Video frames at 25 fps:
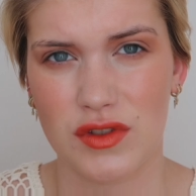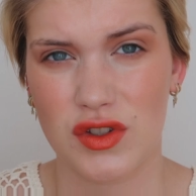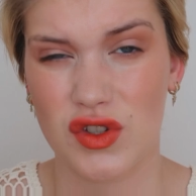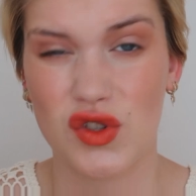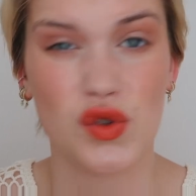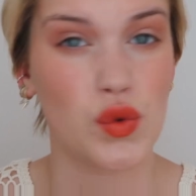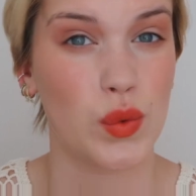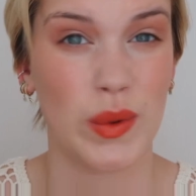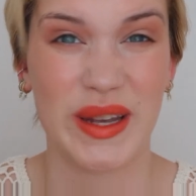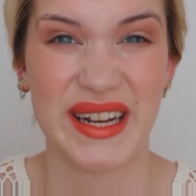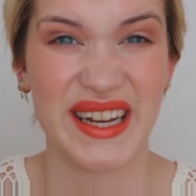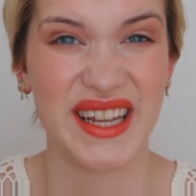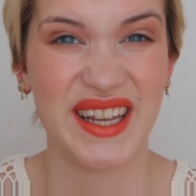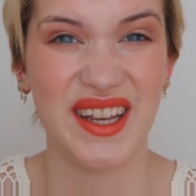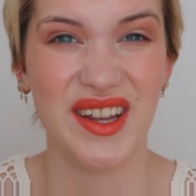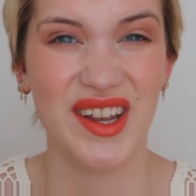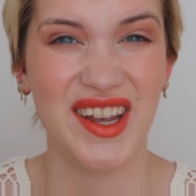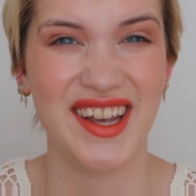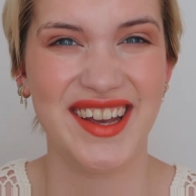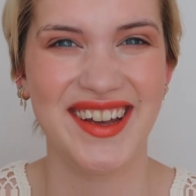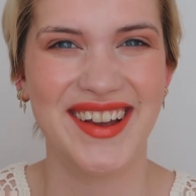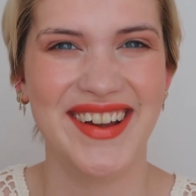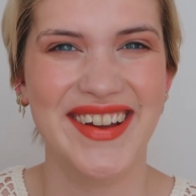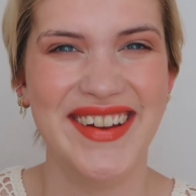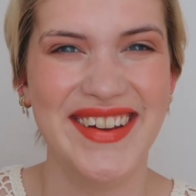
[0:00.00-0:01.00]

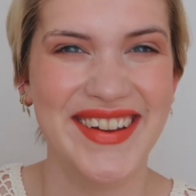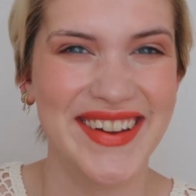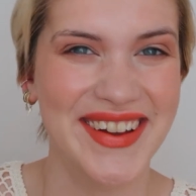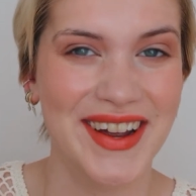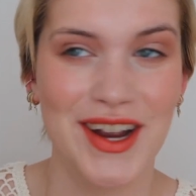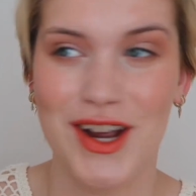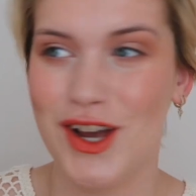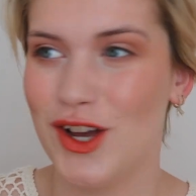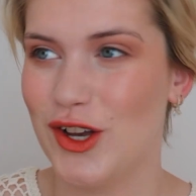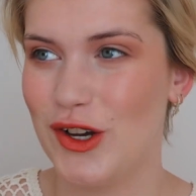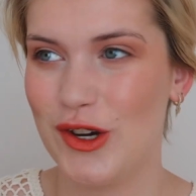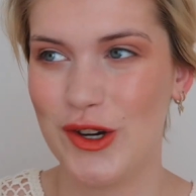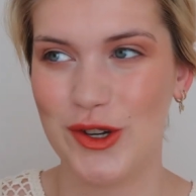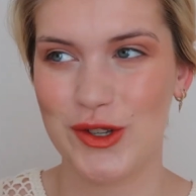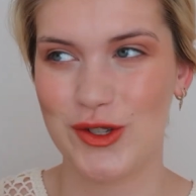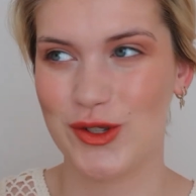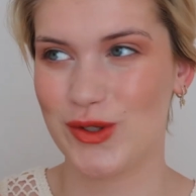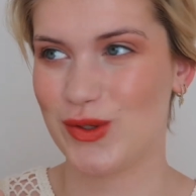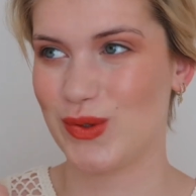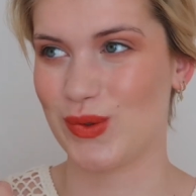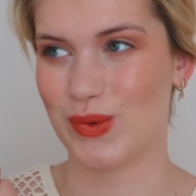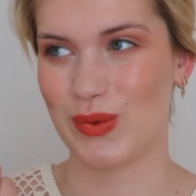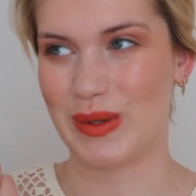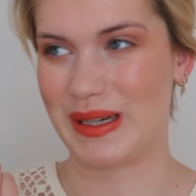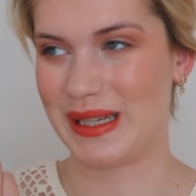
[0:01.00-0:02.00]
sweaty,
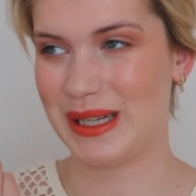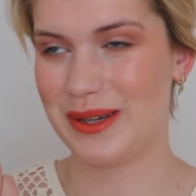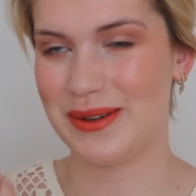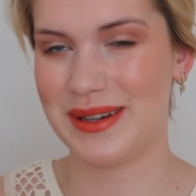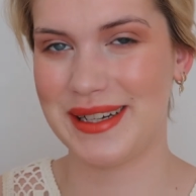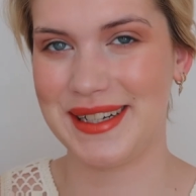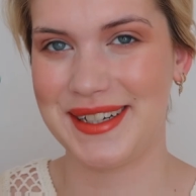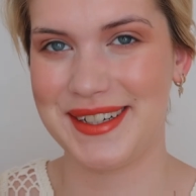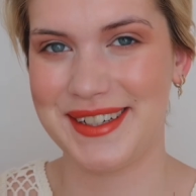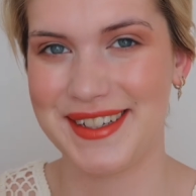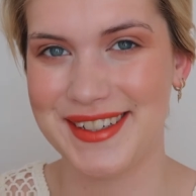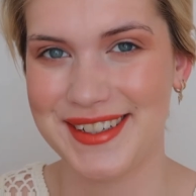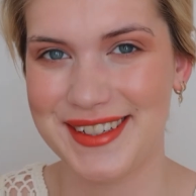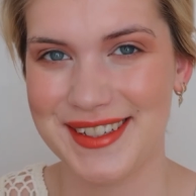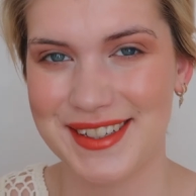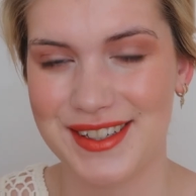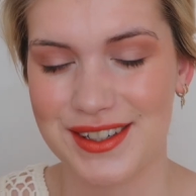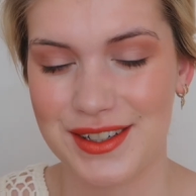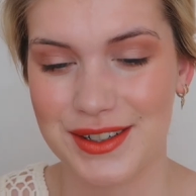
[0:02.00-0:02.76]
sweaty weather.